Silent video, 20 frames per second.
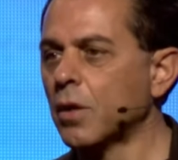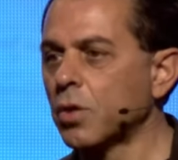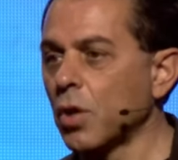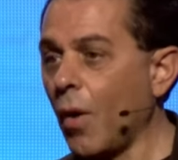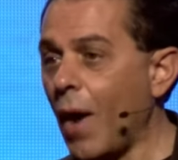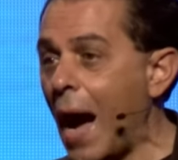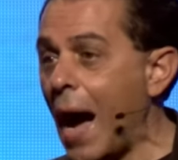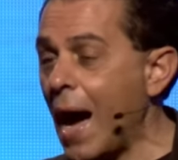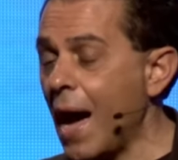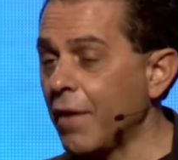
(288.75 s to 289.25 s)

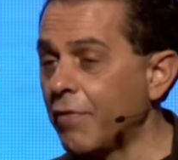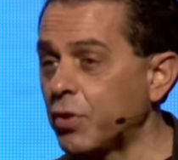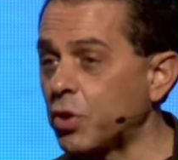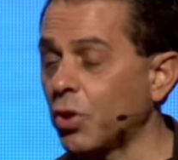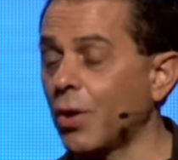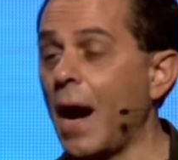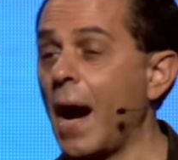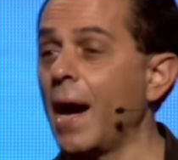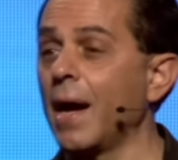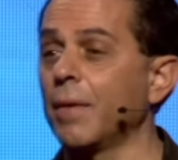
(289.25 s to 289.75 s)
So I've
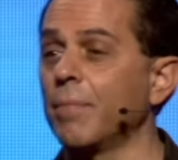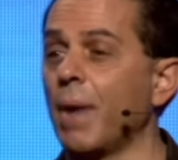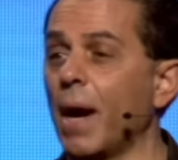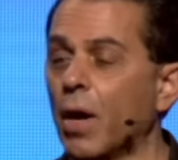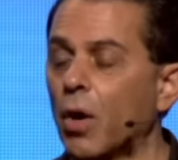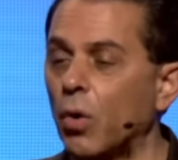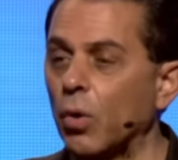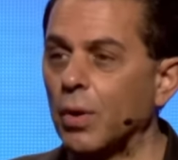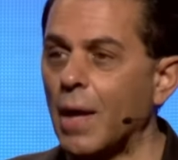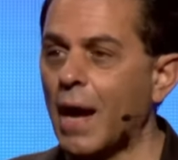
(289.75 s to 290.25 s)
tried
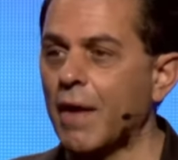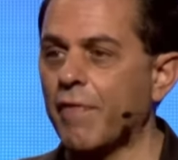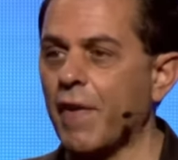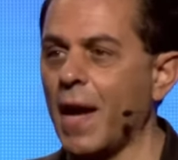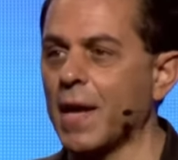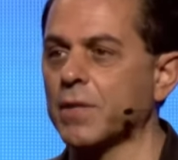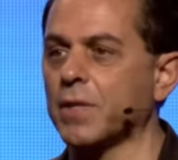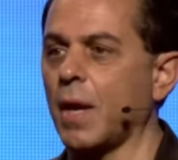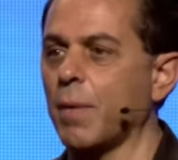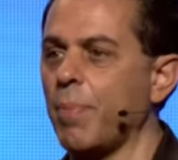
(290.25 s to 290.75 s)
my whole life
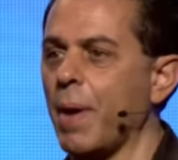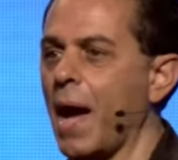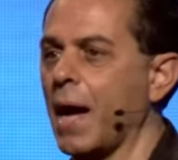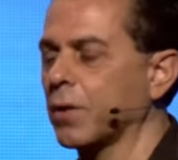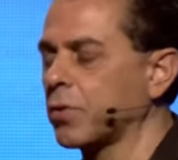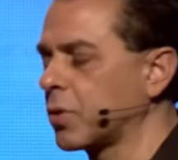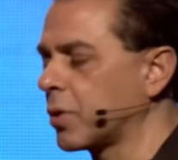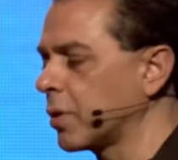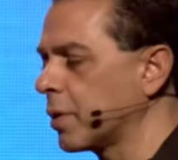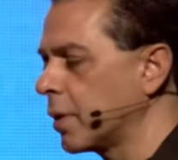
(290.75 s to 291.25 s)
as a
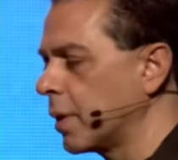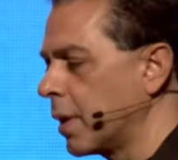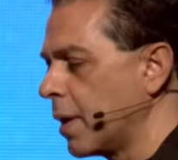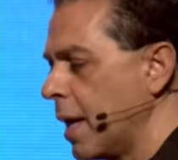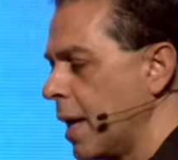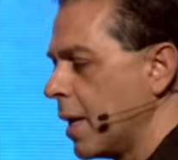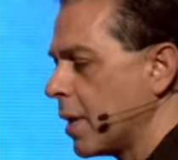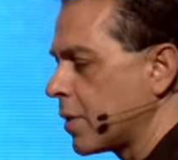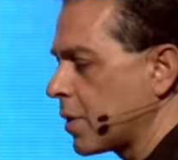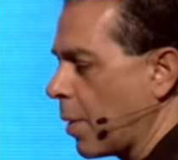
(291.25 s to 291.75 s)
pastor and
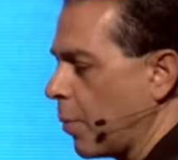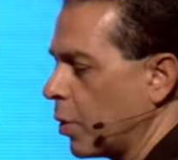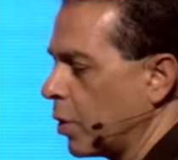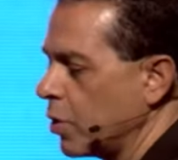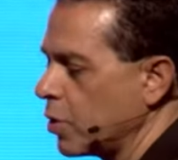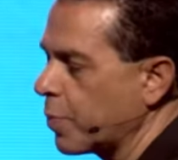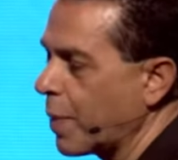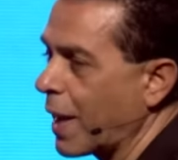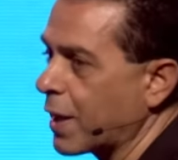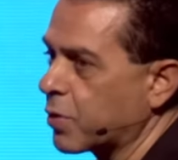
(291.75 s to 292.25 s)
someone
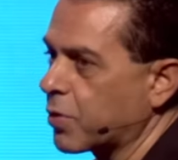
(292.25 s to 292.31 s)
who's